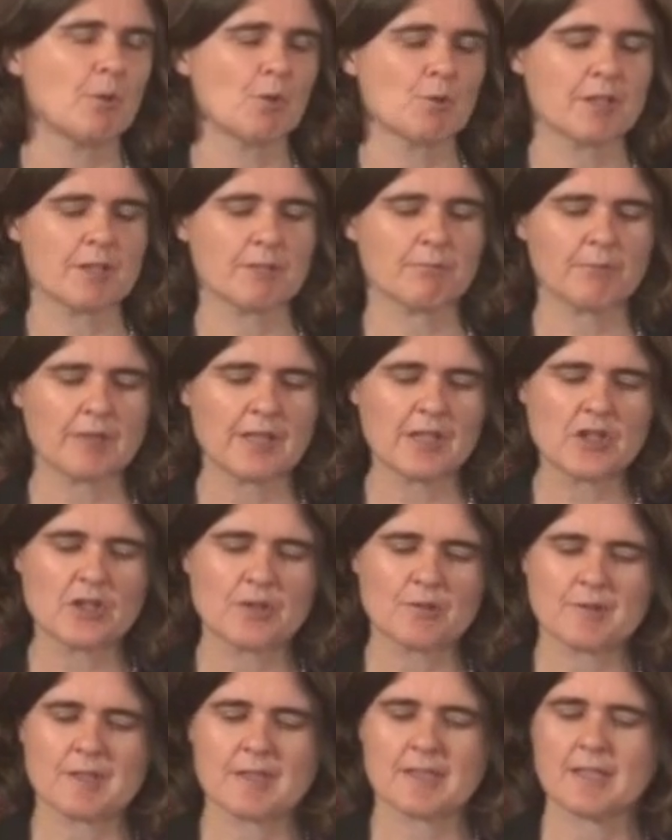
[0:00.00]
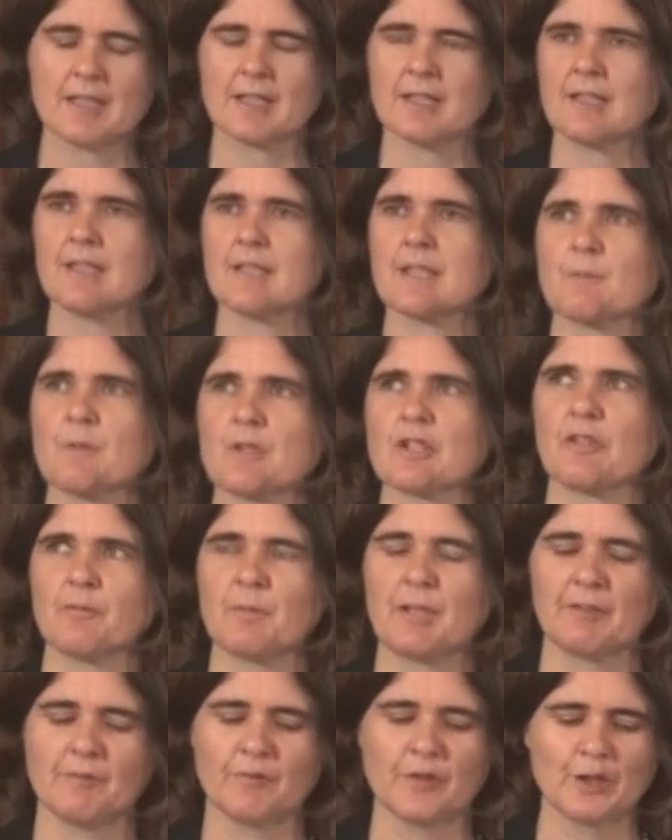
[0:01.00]
multi-regional studies which I've
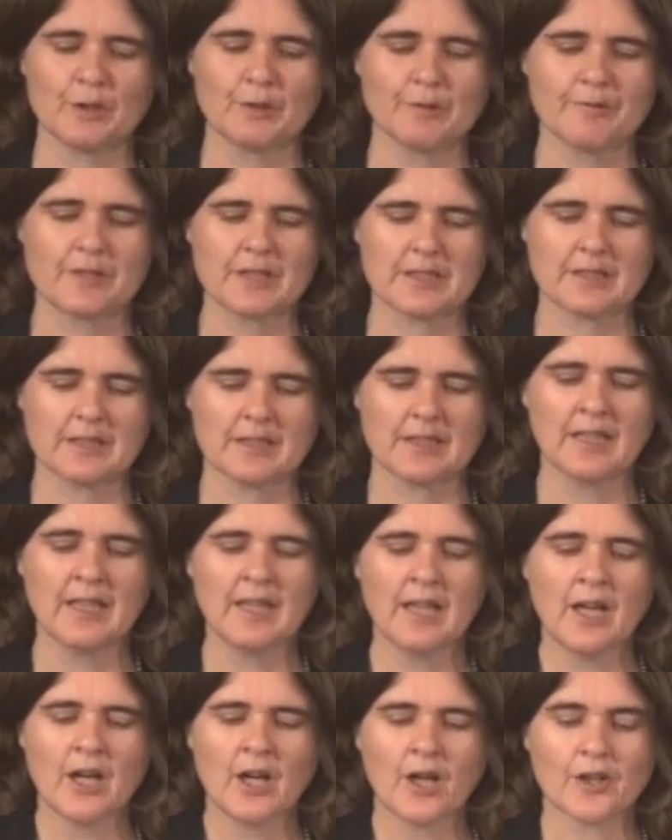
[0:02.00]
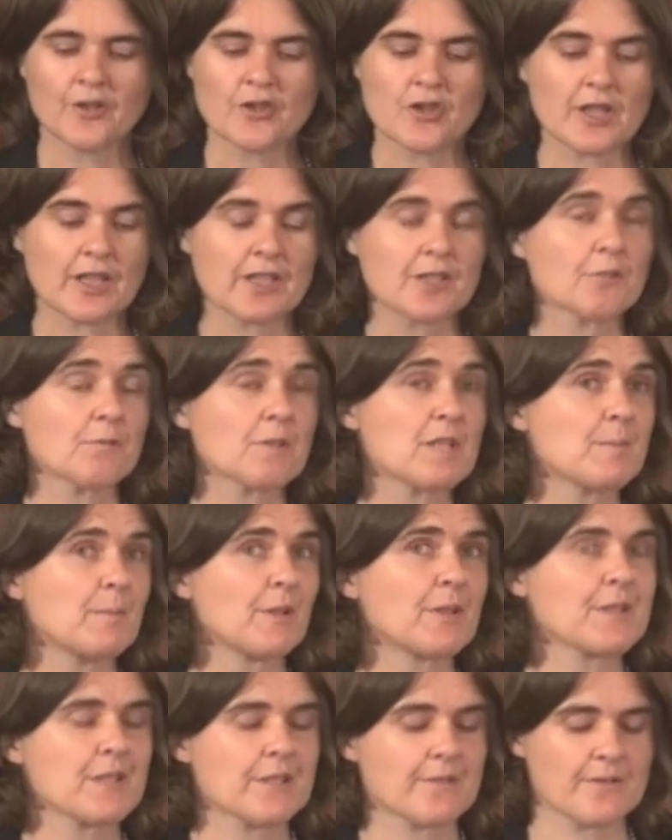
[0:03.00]
been involved in on
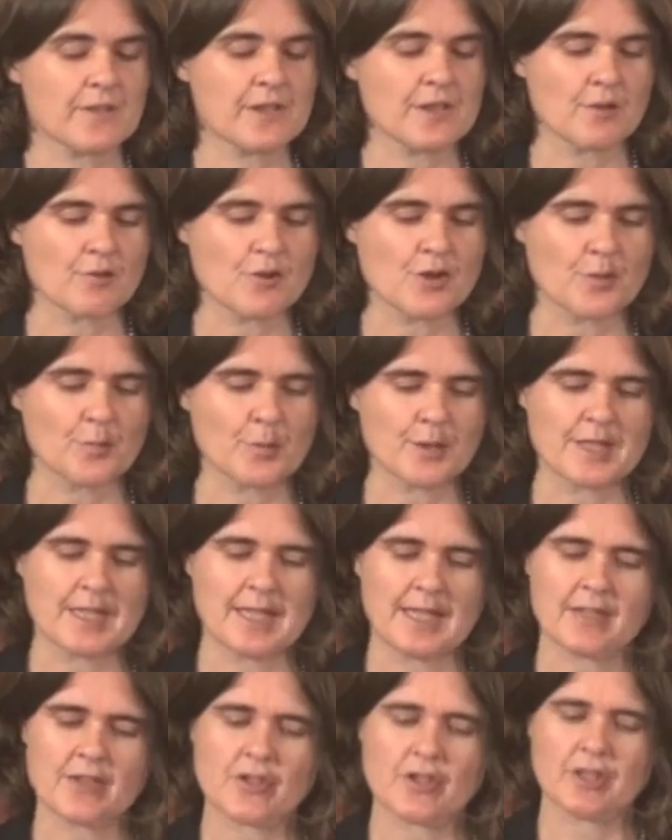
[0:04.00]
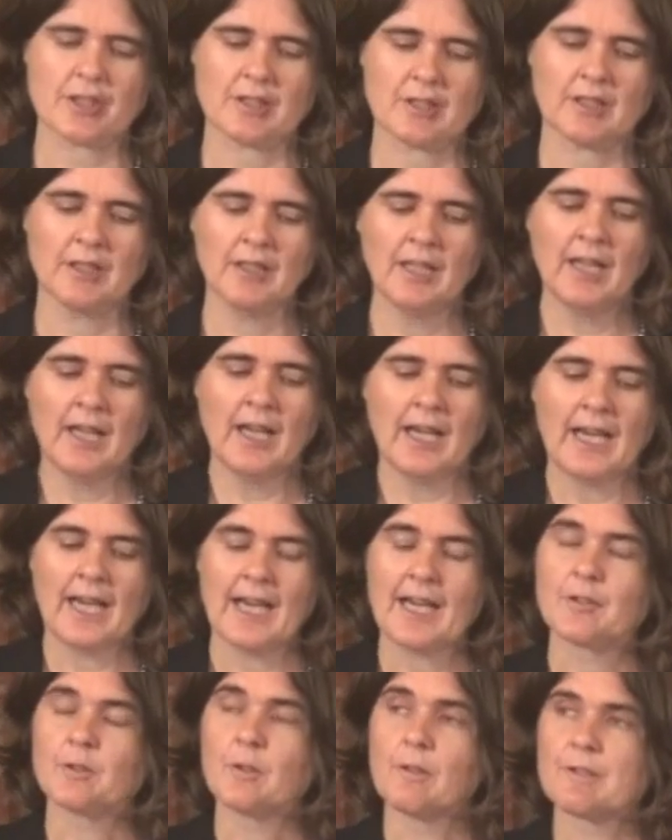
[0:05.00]
gender-responsive social protection
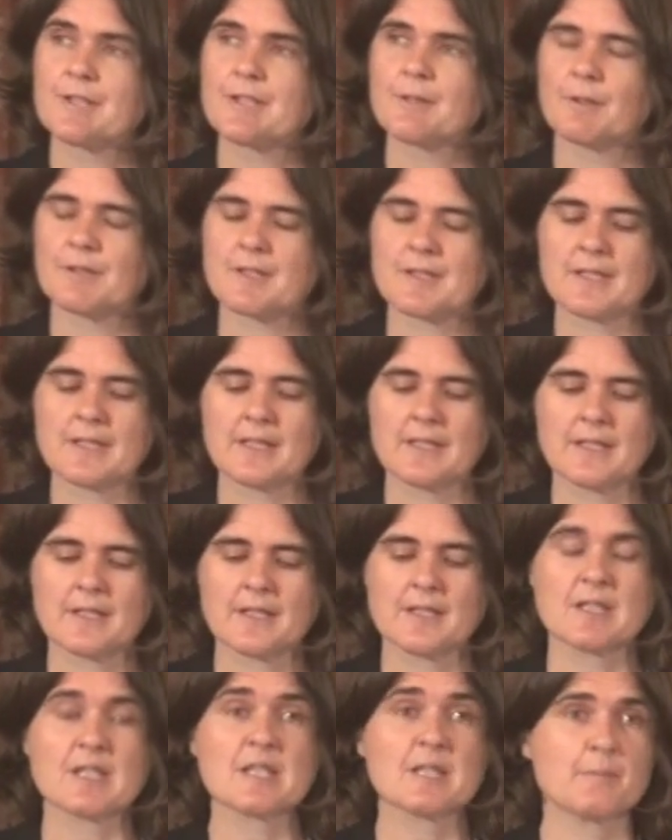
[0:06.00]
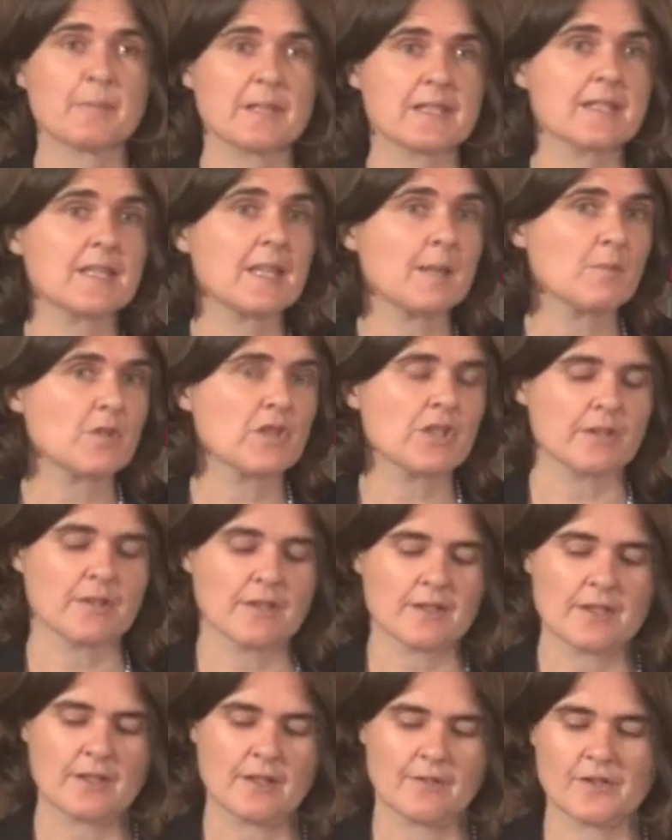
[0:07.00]
and also on citizens'
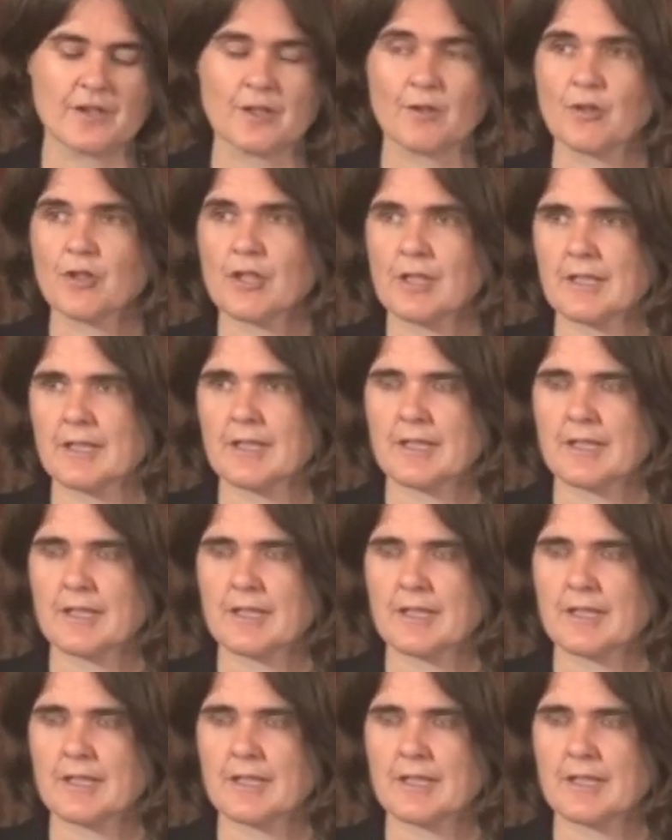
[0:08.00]
perceptions of social